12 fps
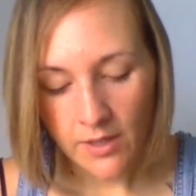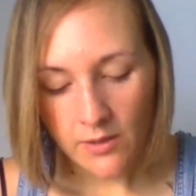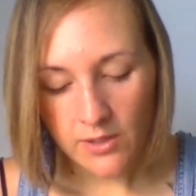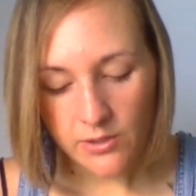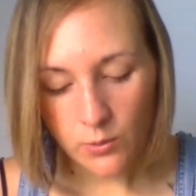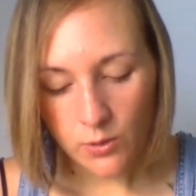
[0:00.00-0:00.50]

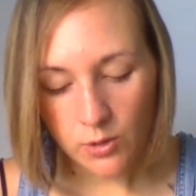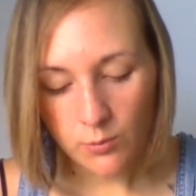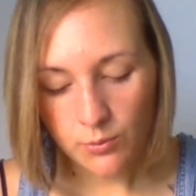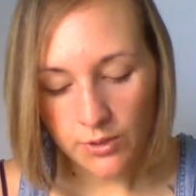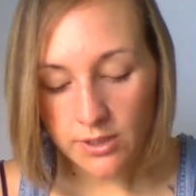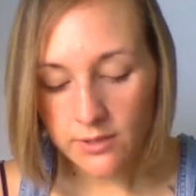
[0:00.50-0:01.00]
This oracle
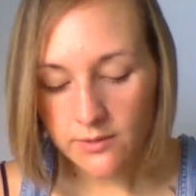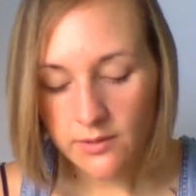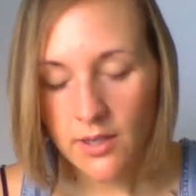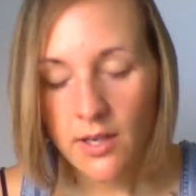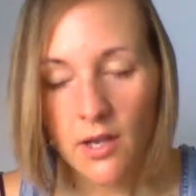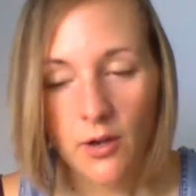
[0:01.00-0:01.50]
brings...
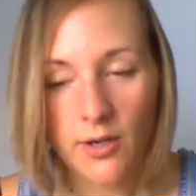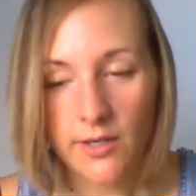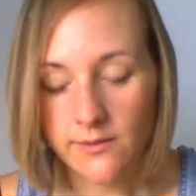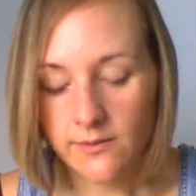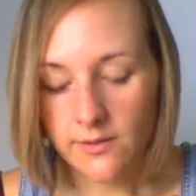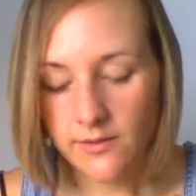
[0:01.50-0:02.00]
Okay,
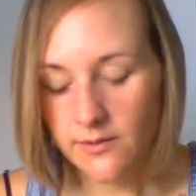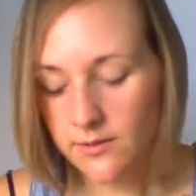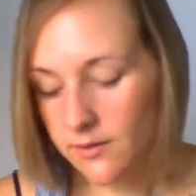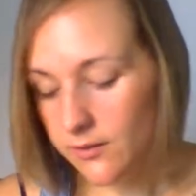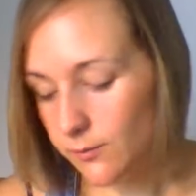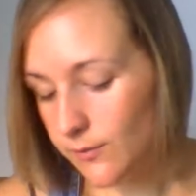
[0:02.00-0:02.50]
this is
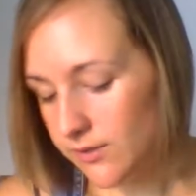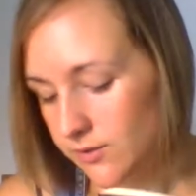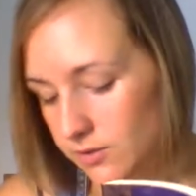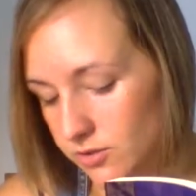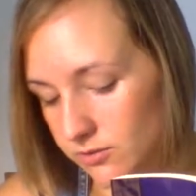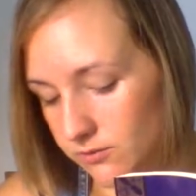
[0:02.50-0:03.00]
another
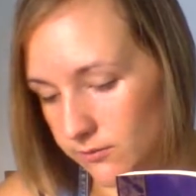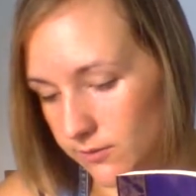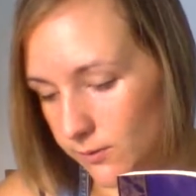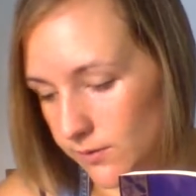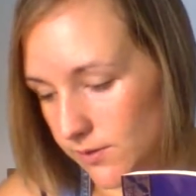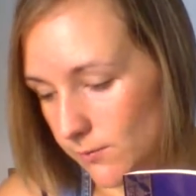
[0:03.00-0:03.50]
message. There
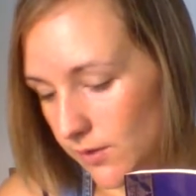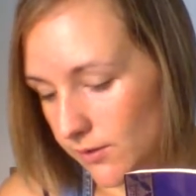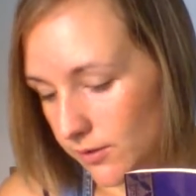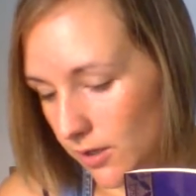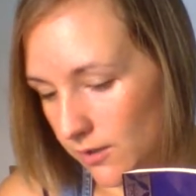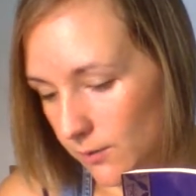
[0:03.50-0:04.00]
was some other
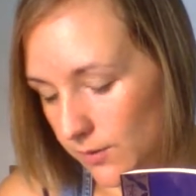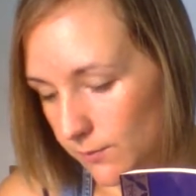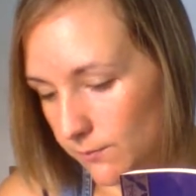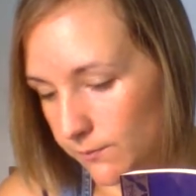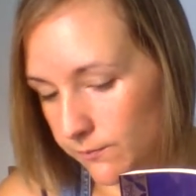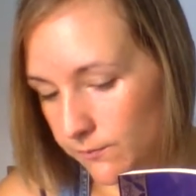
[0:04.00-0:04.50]
card that we
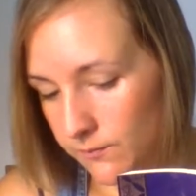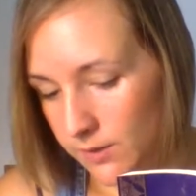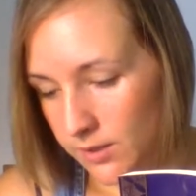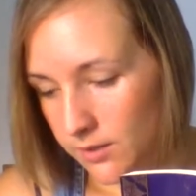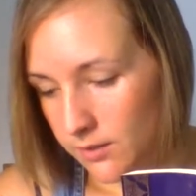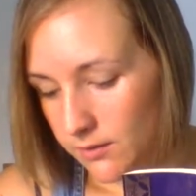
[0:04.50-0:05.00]

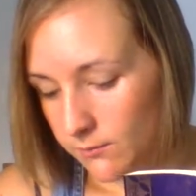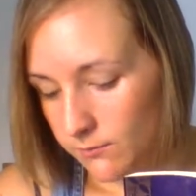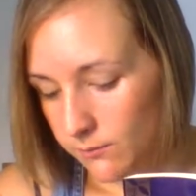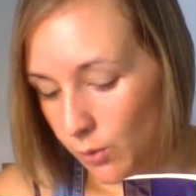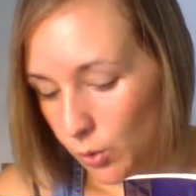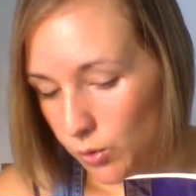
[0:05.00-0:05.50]

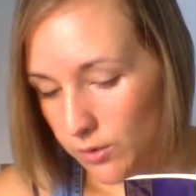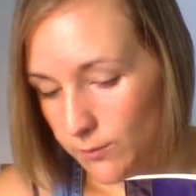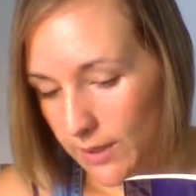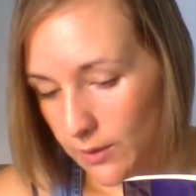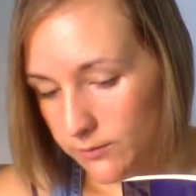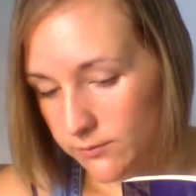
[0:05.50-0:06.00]
pulled
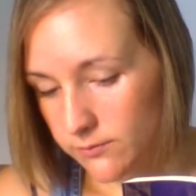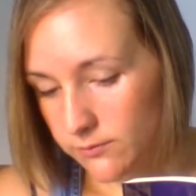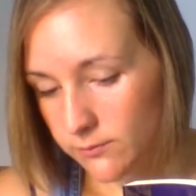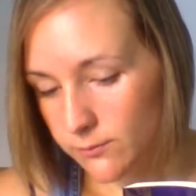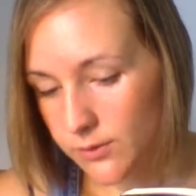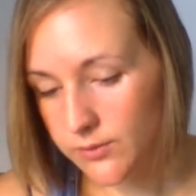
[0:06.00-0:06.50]
about
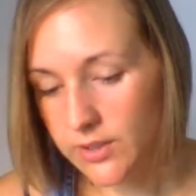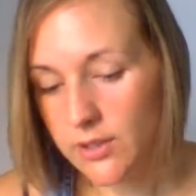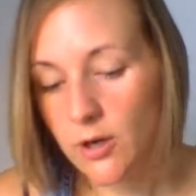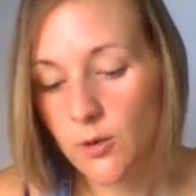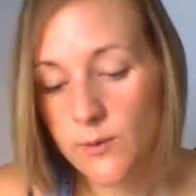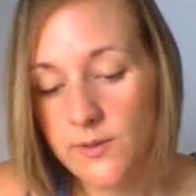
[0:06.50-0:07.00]
music.
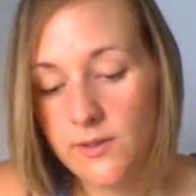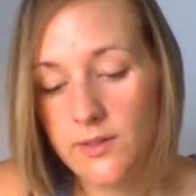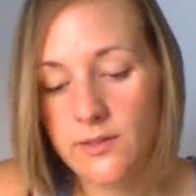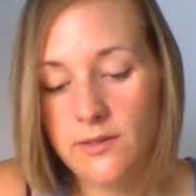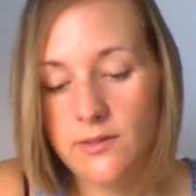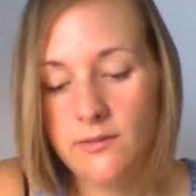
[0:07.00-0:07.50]
Oh,
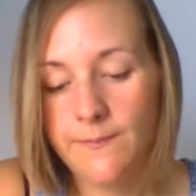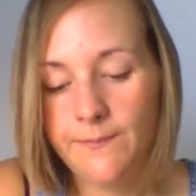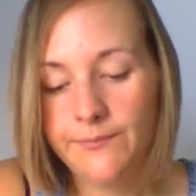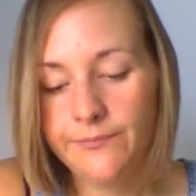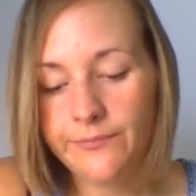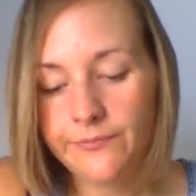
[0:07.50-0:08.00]
this
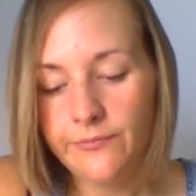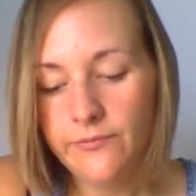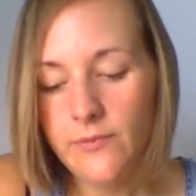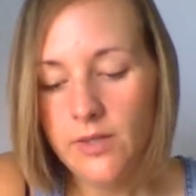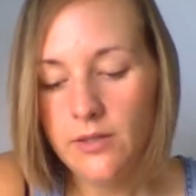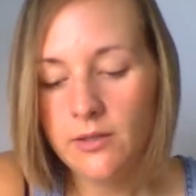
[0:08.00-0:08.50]

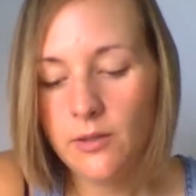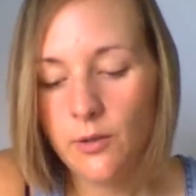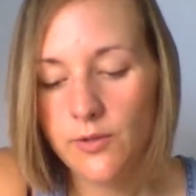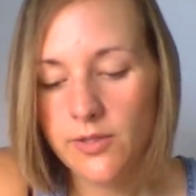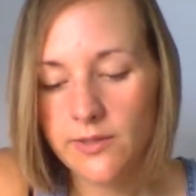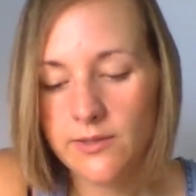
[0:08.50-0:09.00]
Go
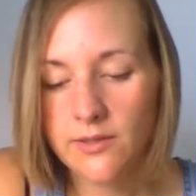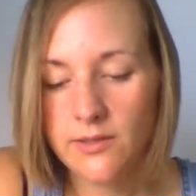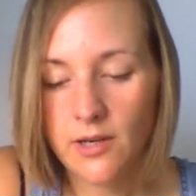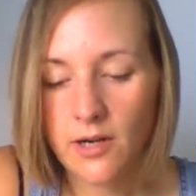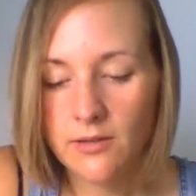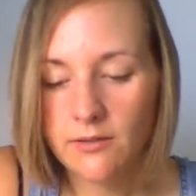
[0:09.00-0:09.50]
the Distance
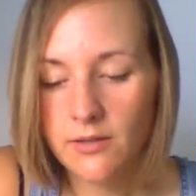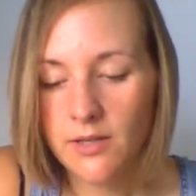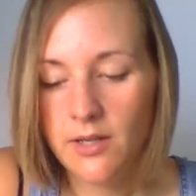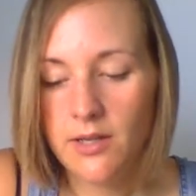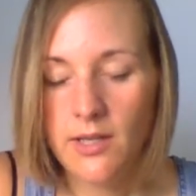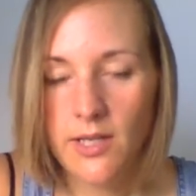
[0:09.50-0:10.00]
card.
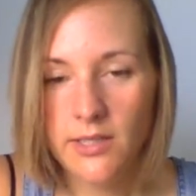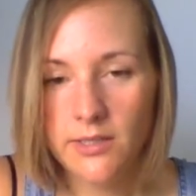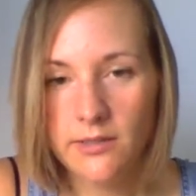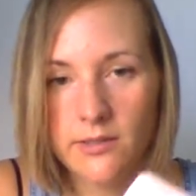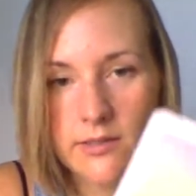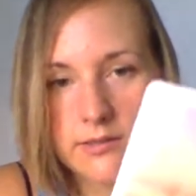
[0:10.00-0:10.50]

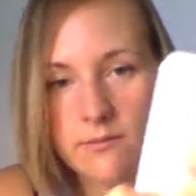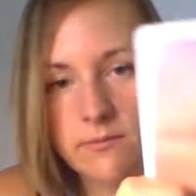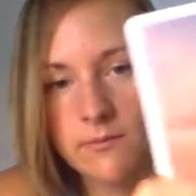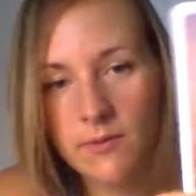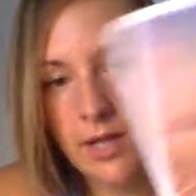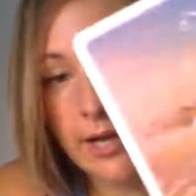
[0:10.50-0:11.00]
And
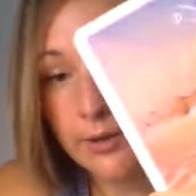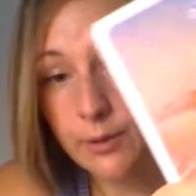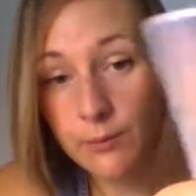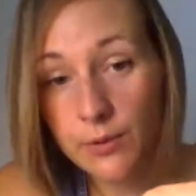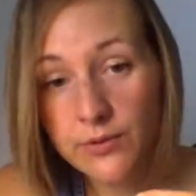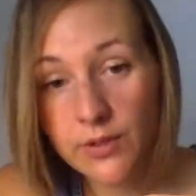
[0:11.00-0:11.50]
I don't
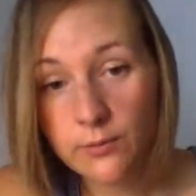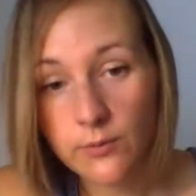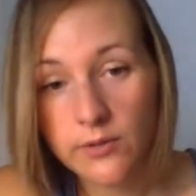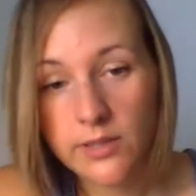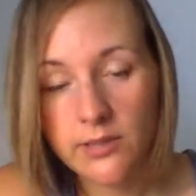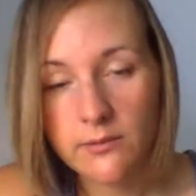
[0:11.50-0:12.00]
know, music
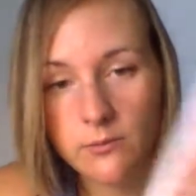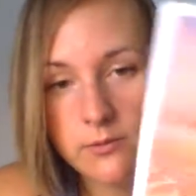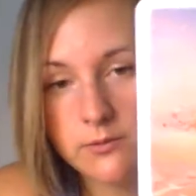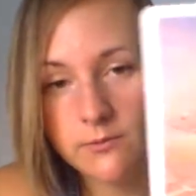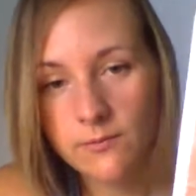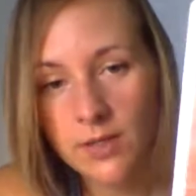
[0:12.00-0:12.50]
really,
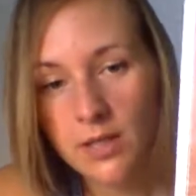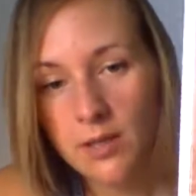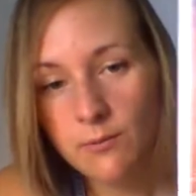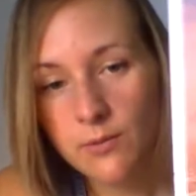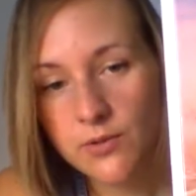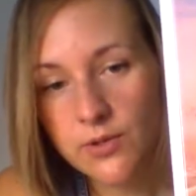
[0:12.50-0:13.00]
well,
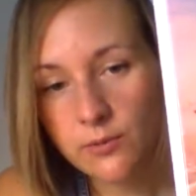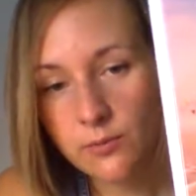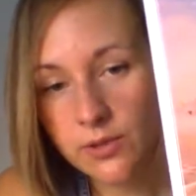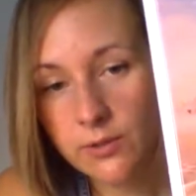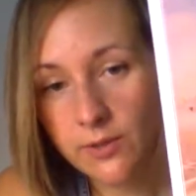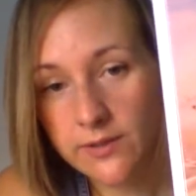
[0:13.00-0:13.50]
music
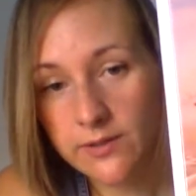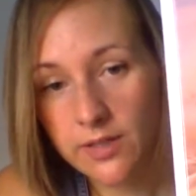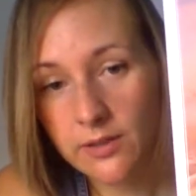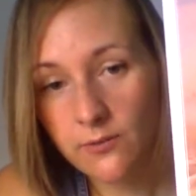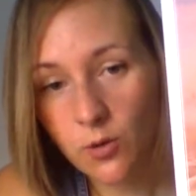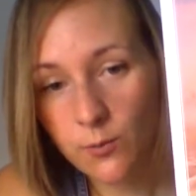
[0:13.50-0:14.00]
really
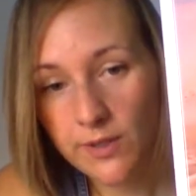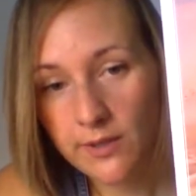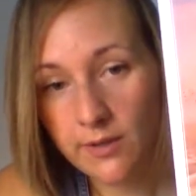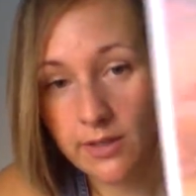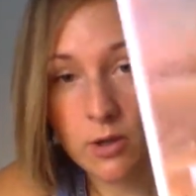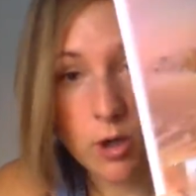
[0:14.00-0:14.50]
resonates for me,
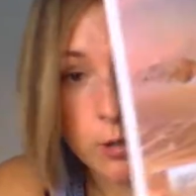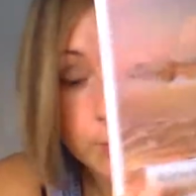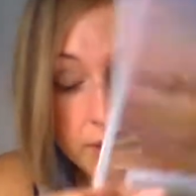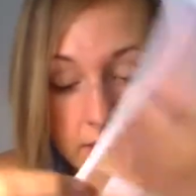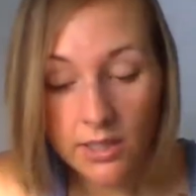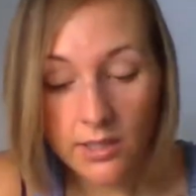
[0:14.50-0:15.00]
like
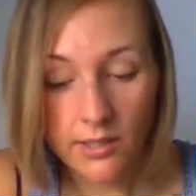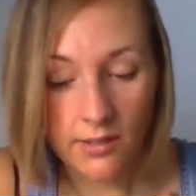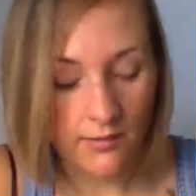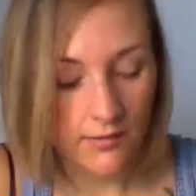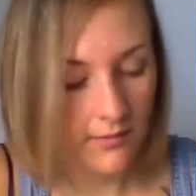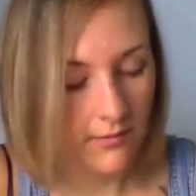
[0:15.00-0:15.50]
harmony, and